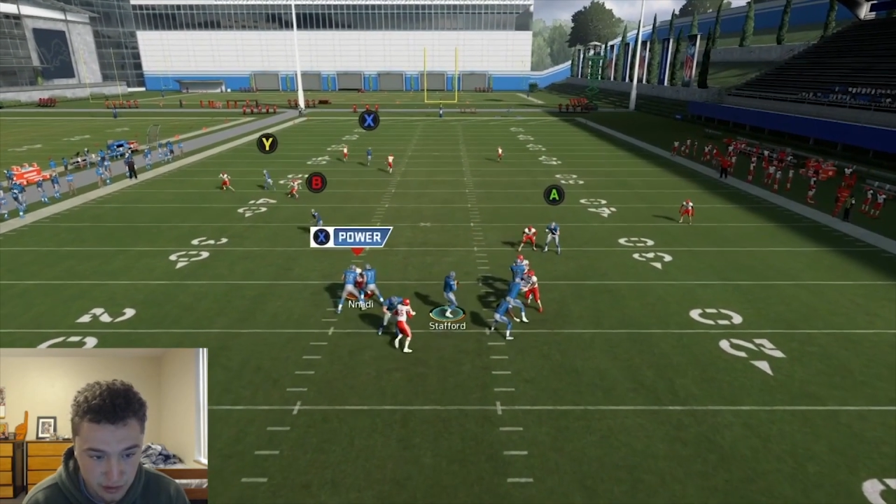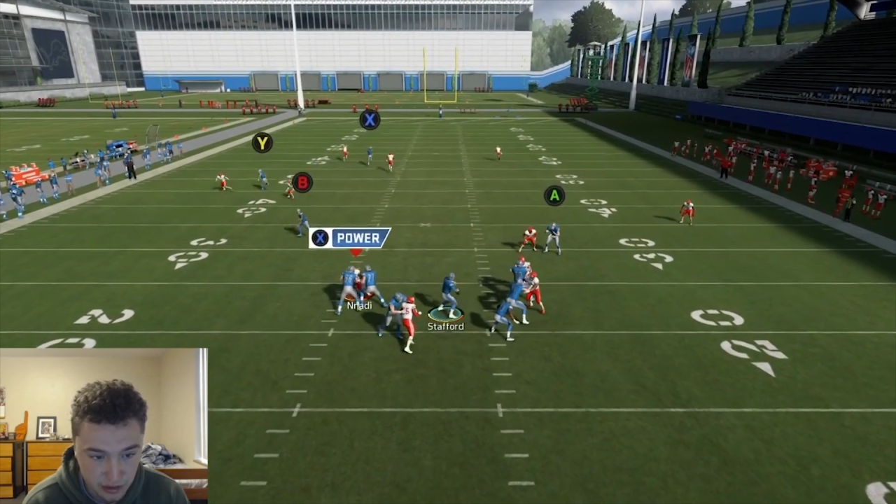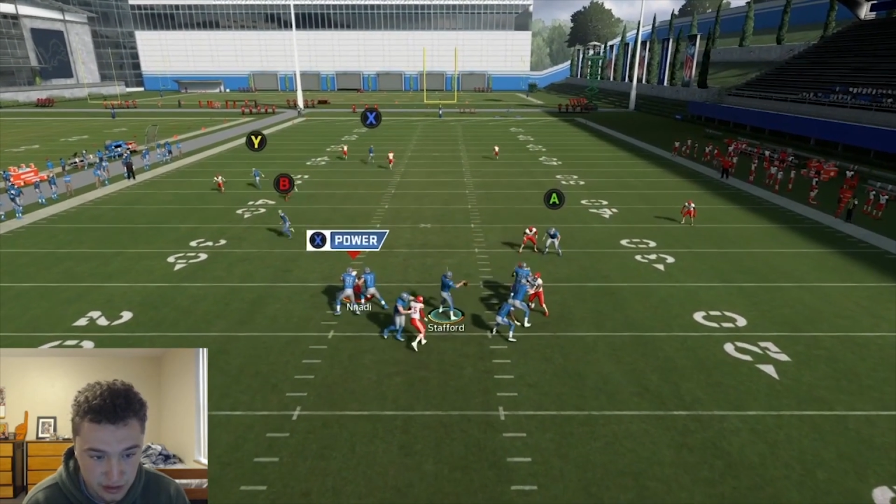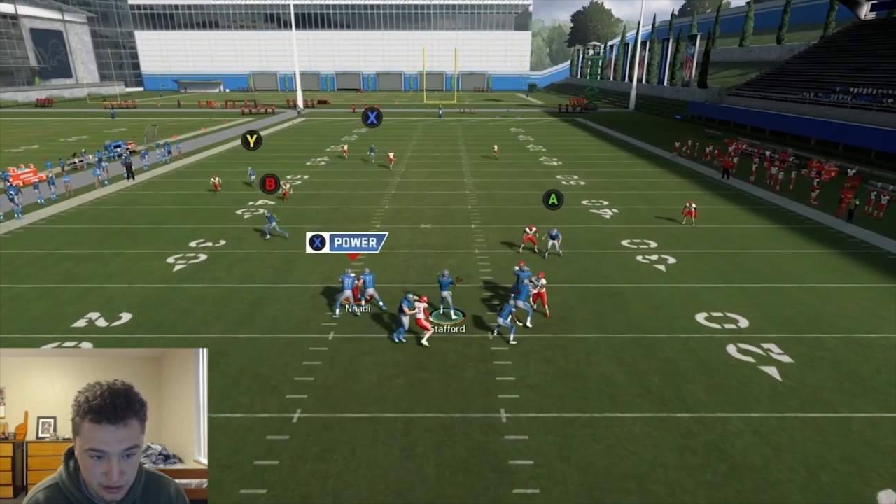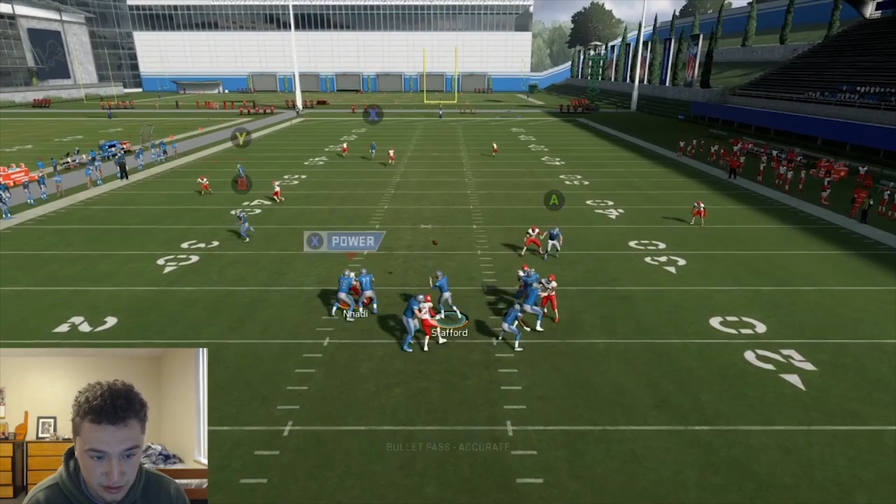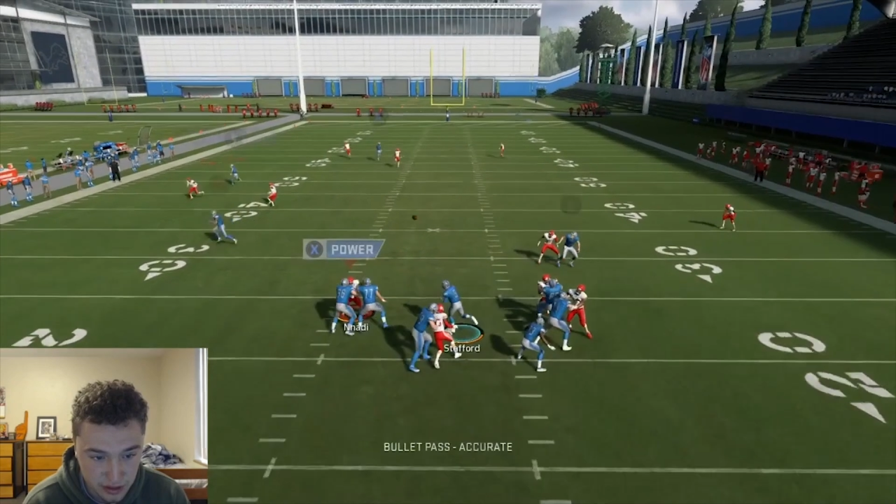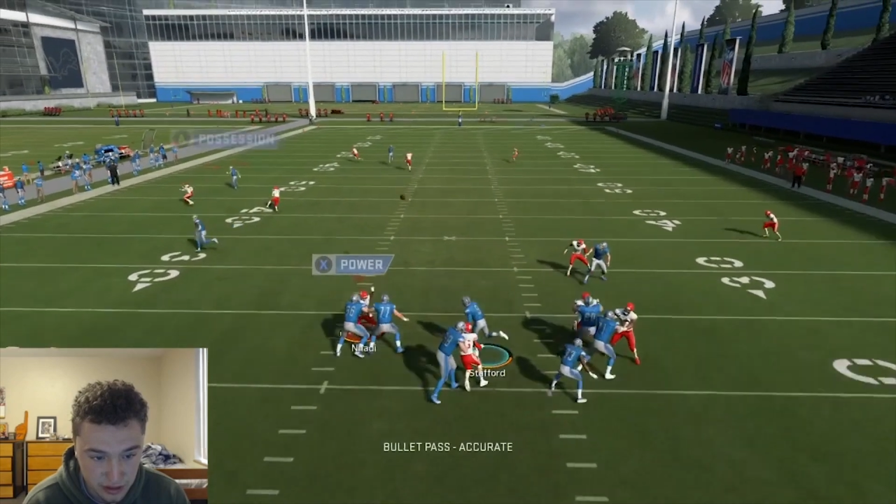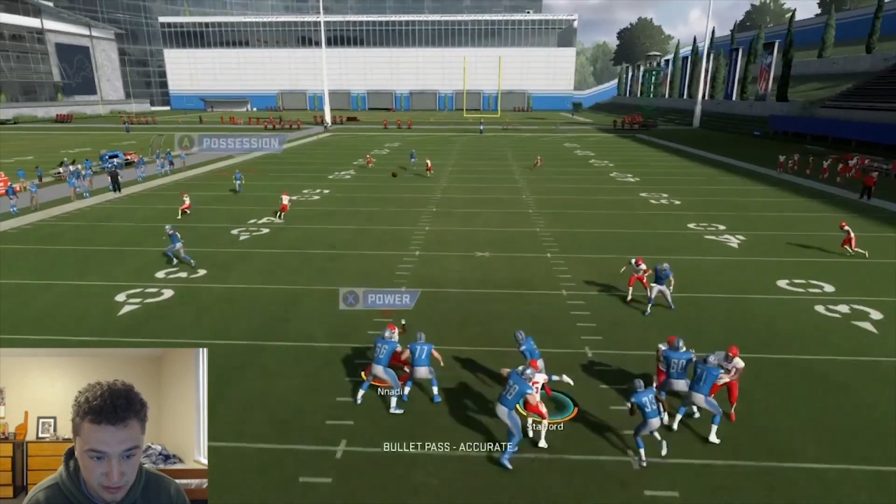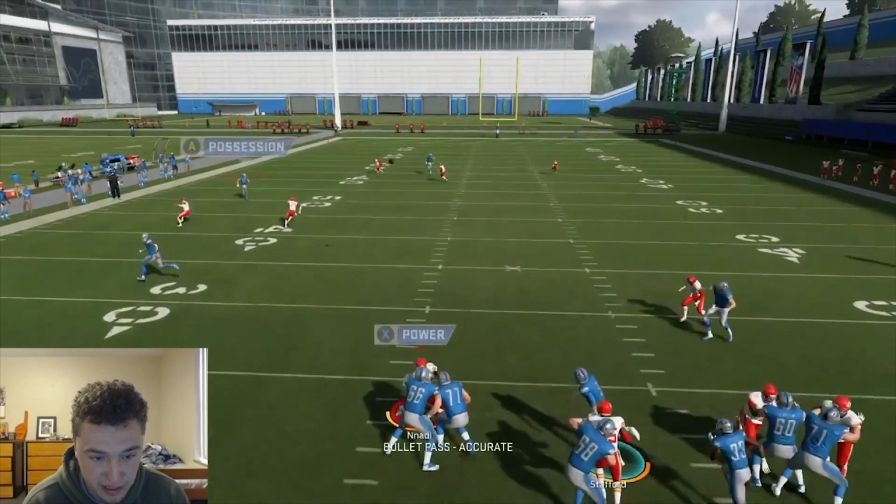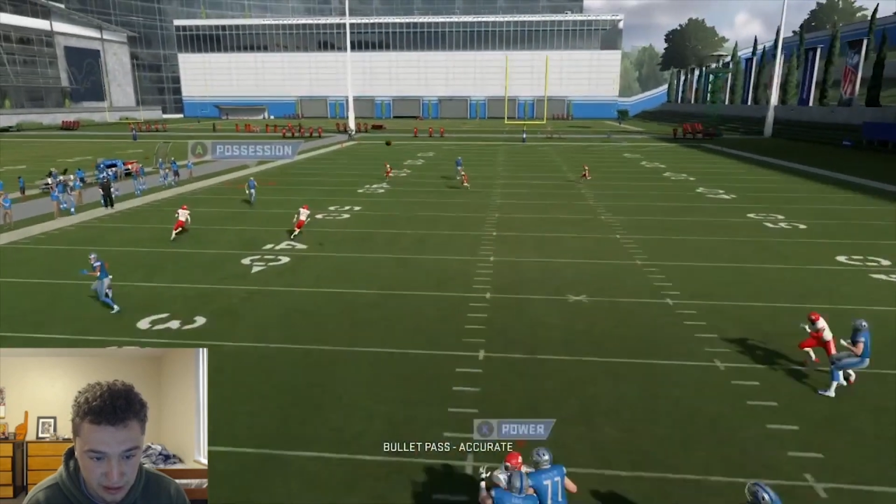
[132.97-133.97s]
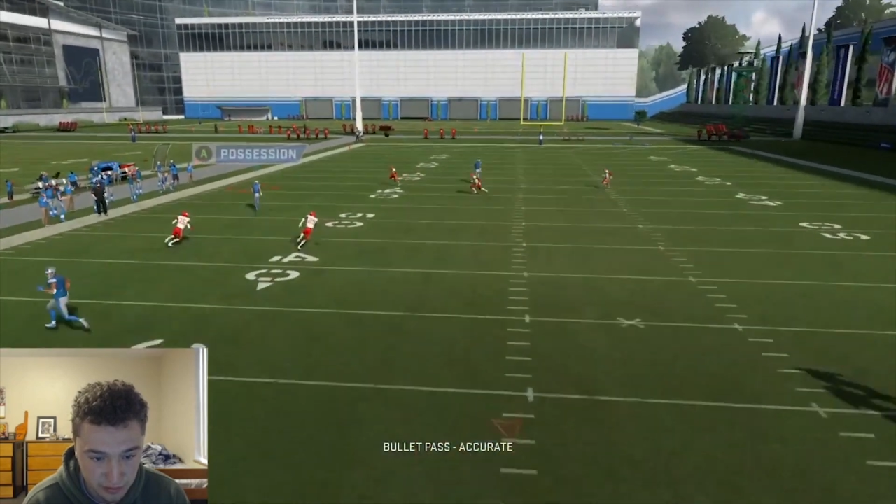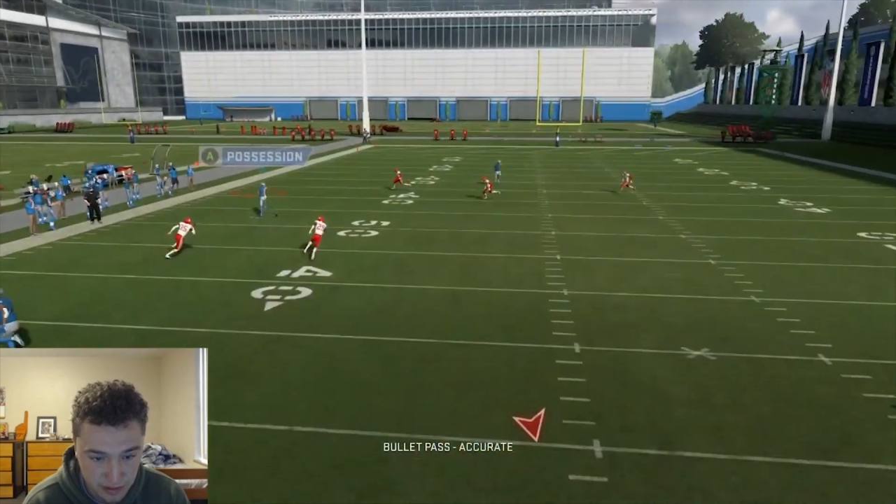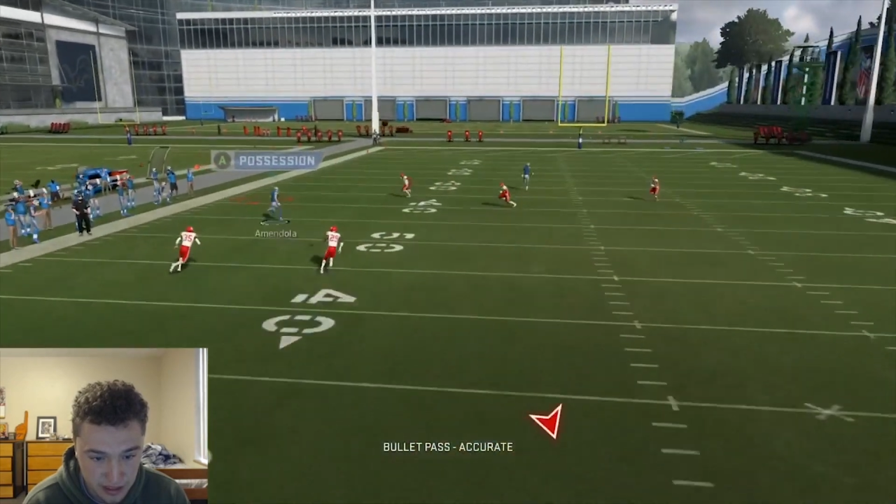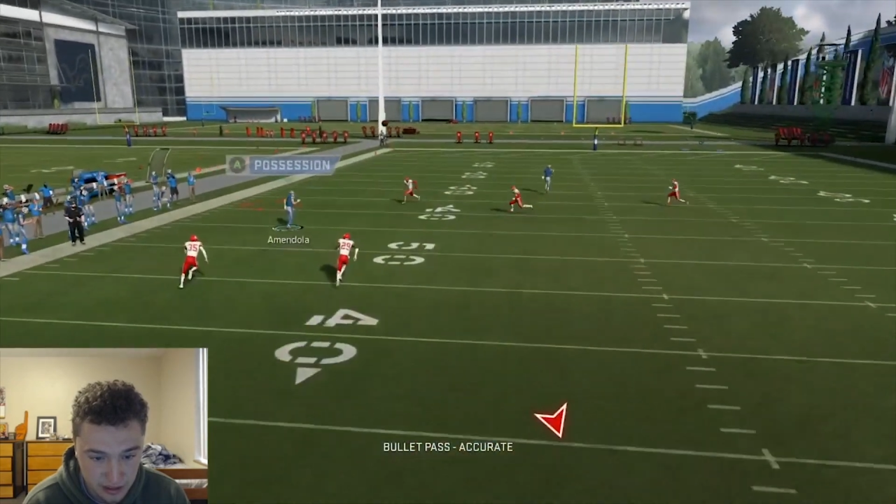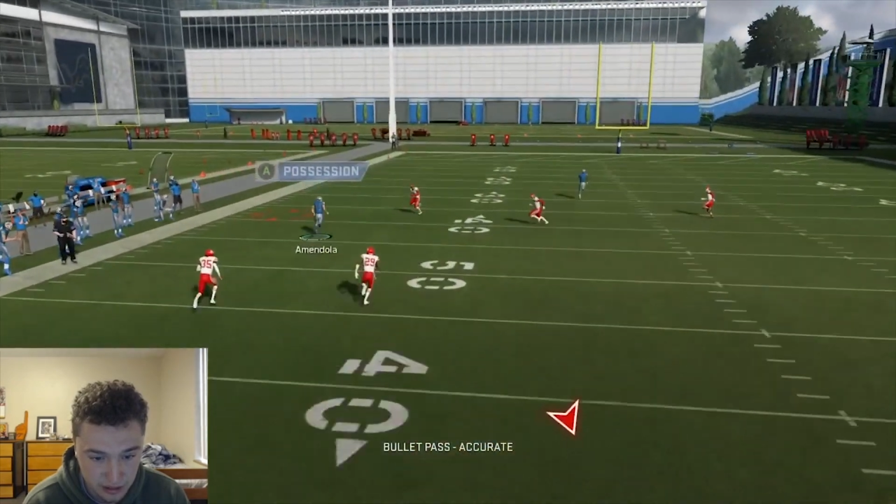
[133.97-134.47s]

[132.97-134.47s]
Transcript: really, you know, to make a read